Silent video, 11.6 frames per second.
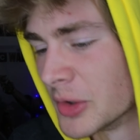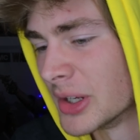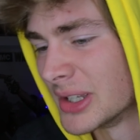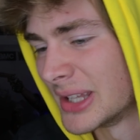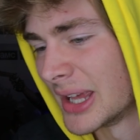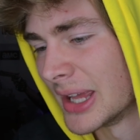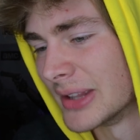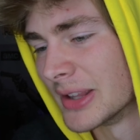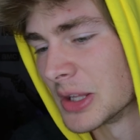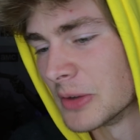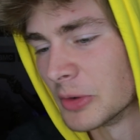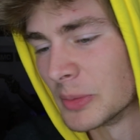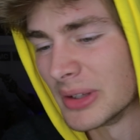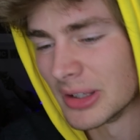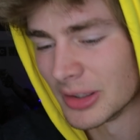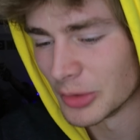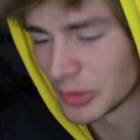a great day. Okay. Thank you for
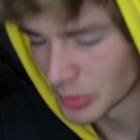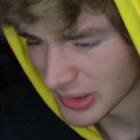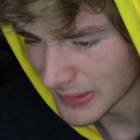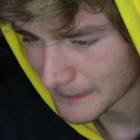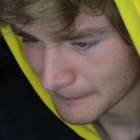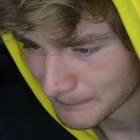being so sweet.